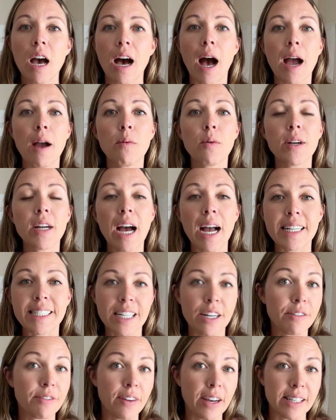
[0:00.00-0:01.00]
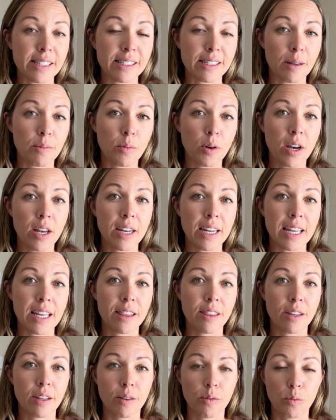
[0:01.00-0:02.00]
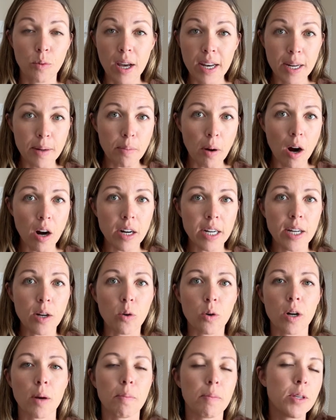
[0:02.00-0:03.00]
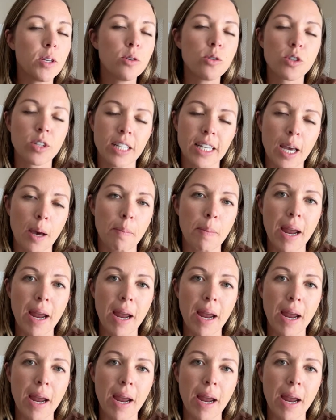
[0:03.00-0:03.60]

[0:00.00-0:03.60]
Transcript: I want to identify someone in the wedding party, or usually a